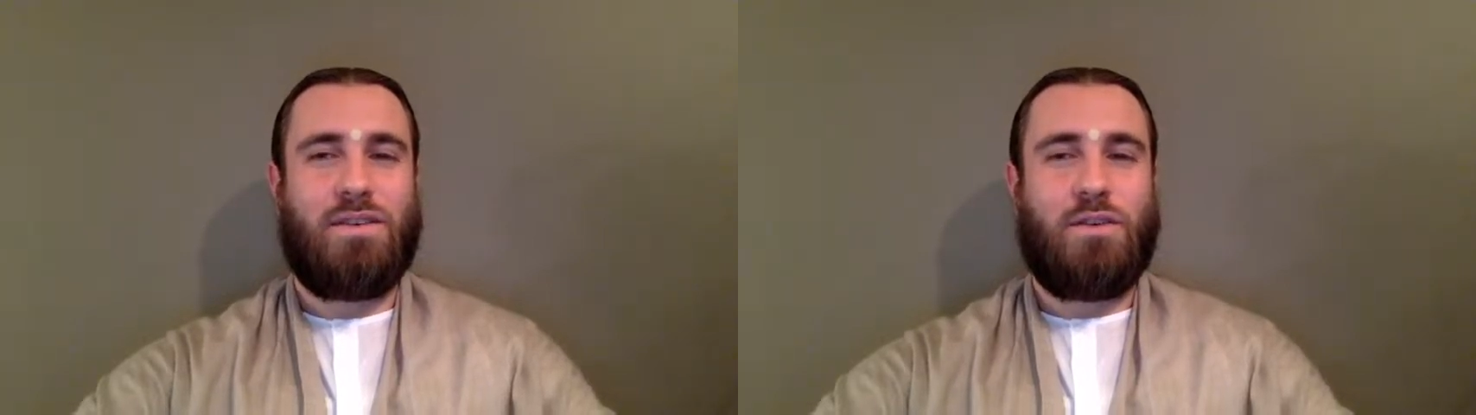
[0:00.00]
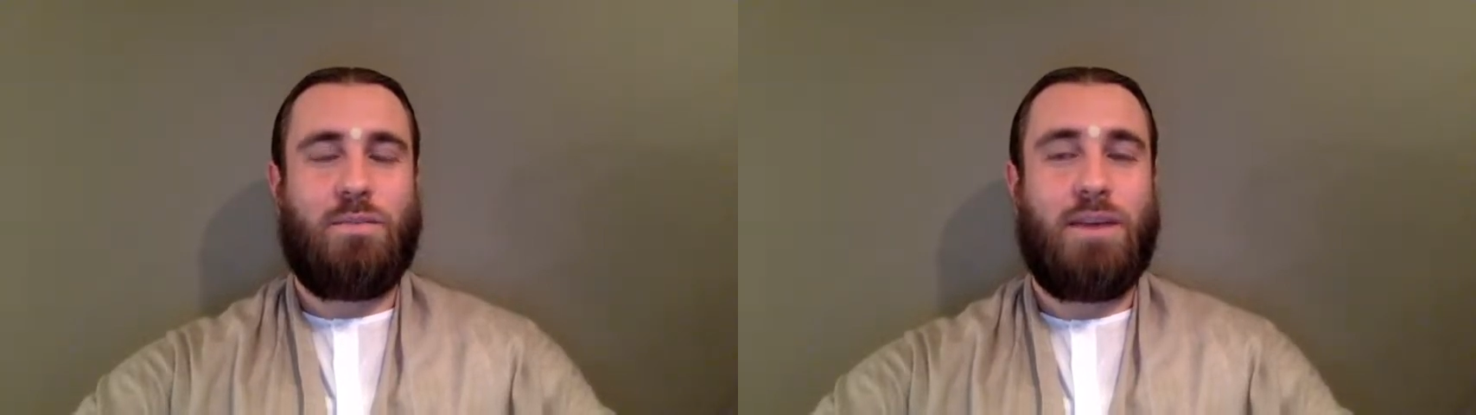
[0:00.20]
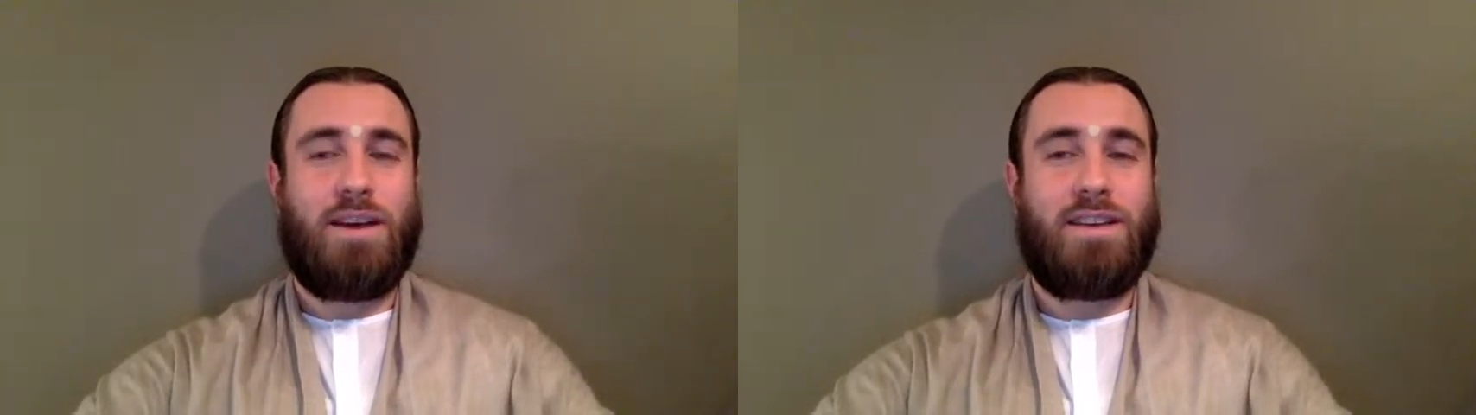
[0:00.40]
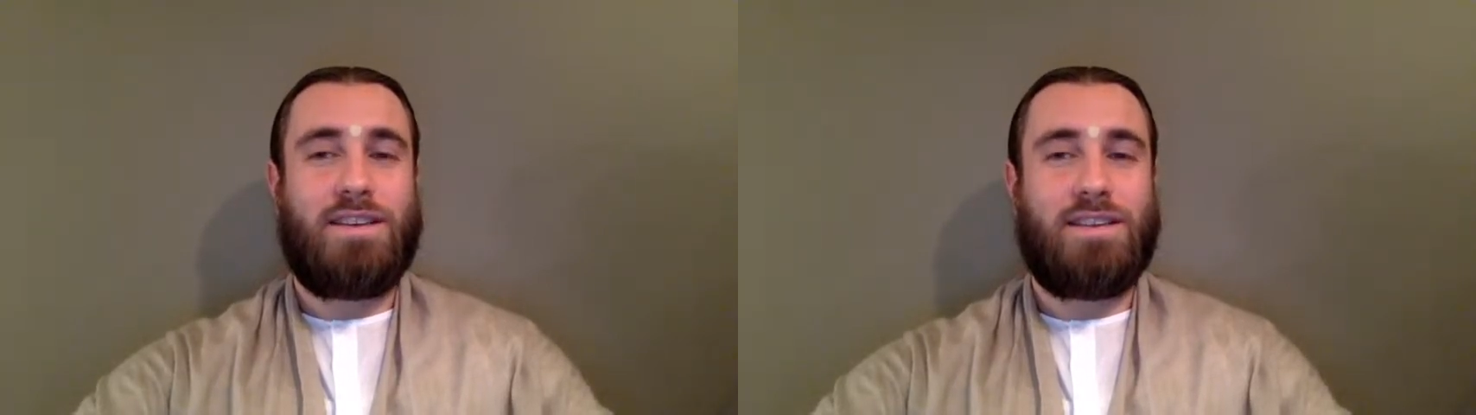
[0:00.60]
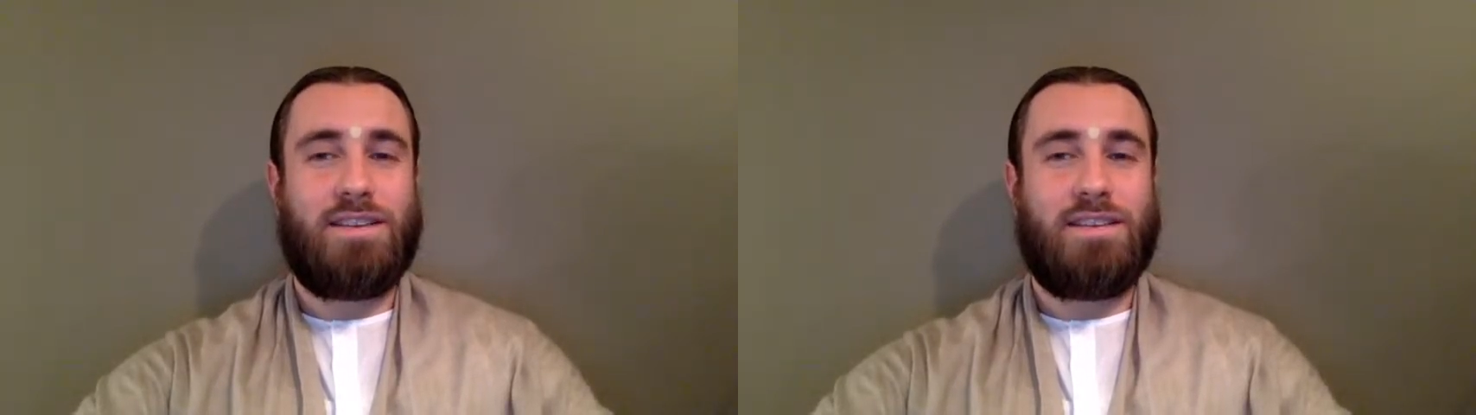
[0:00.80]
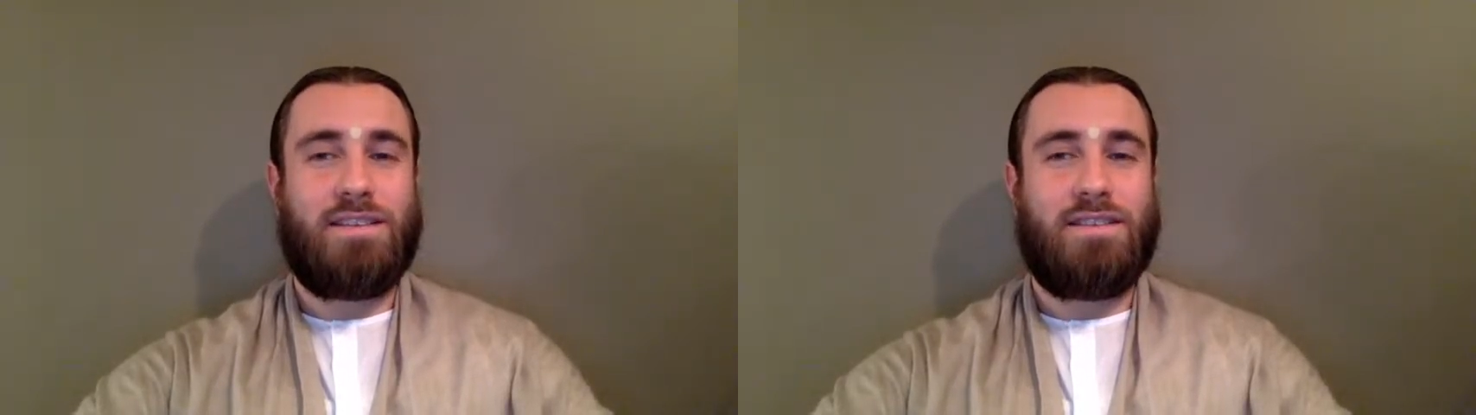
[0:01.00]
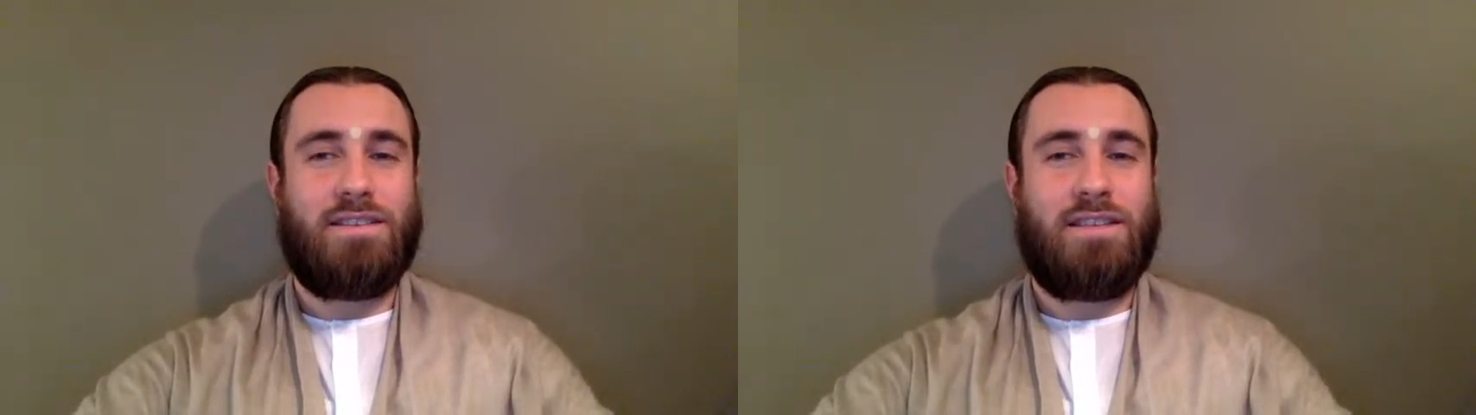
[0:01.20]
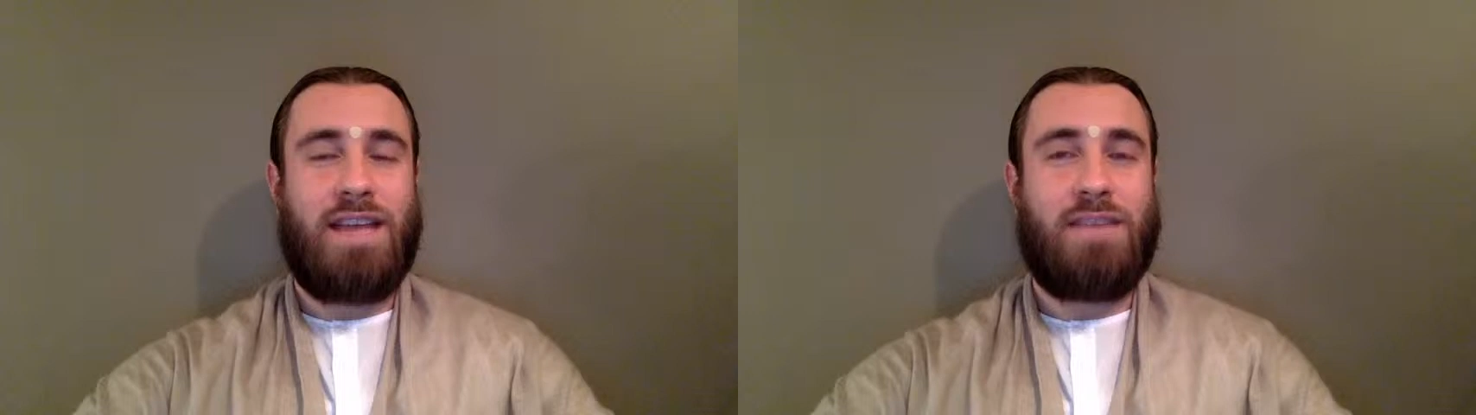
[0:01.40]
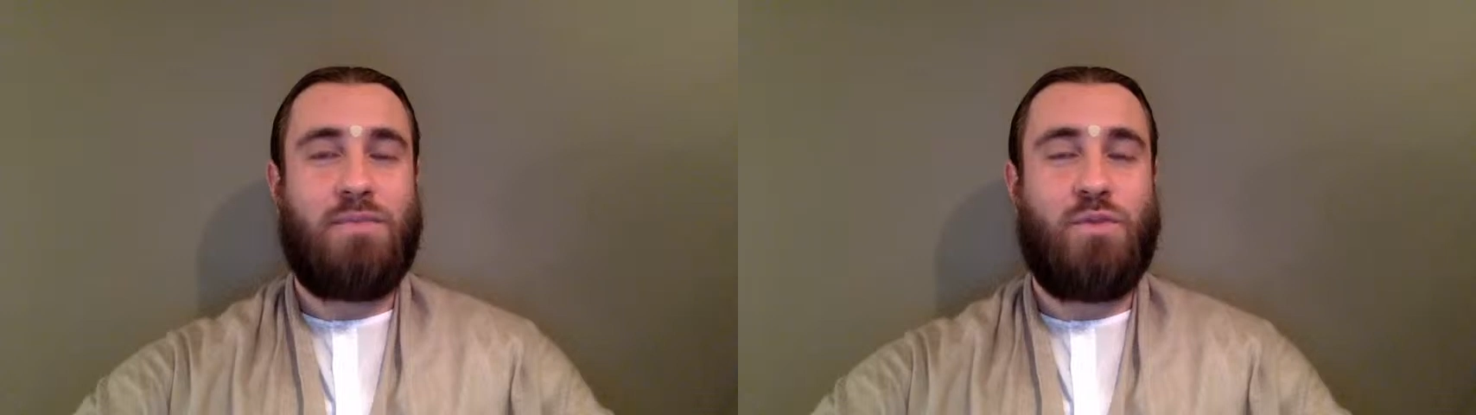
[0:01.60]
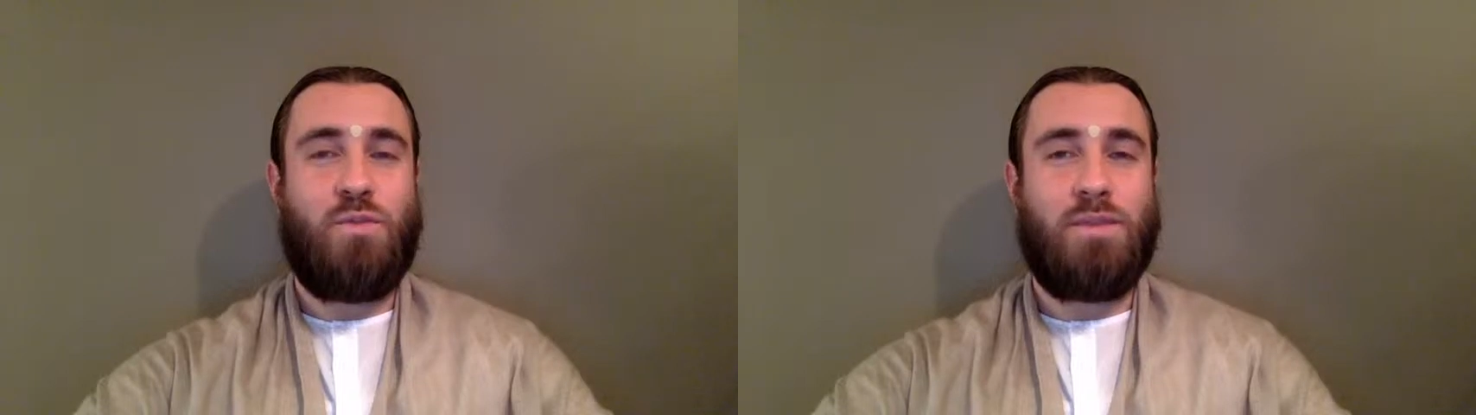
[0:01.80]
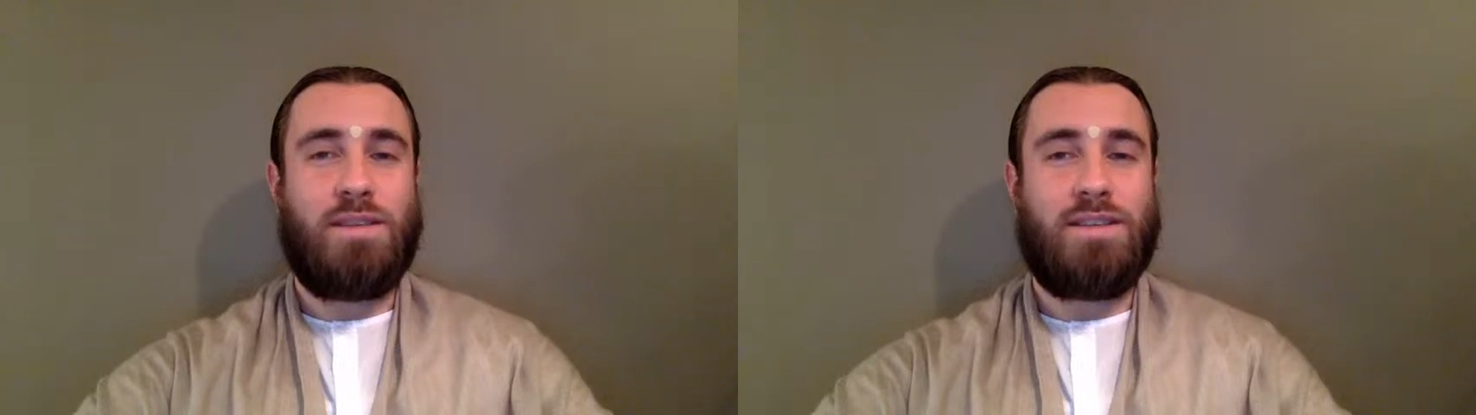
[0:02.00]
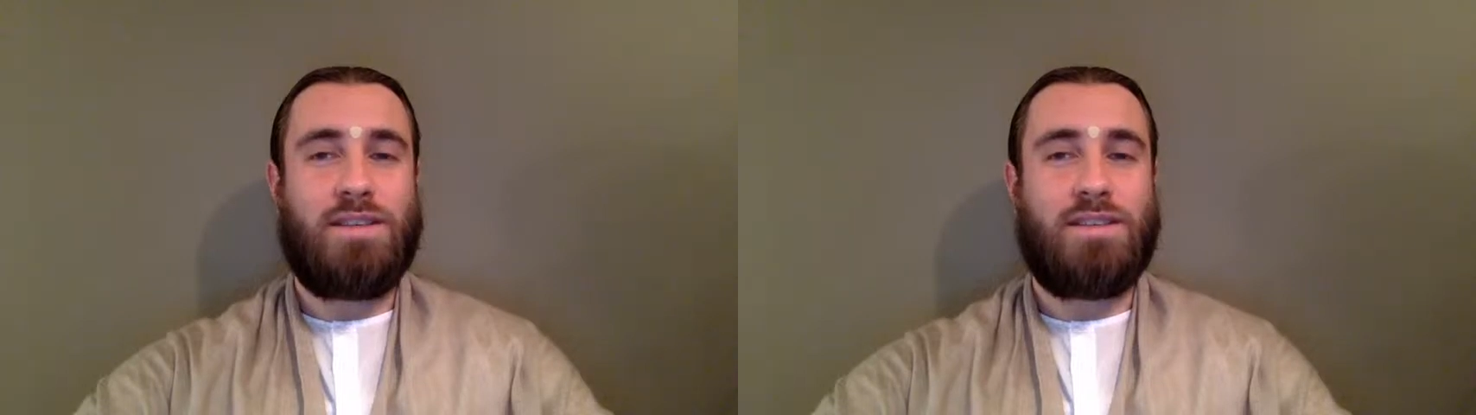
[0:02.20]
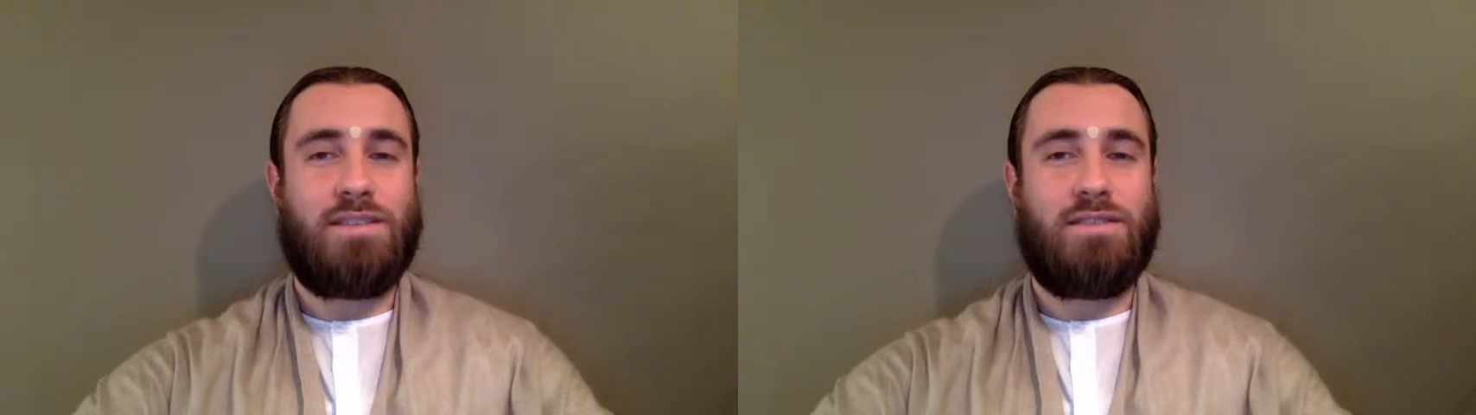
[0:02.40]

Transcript: But that moment,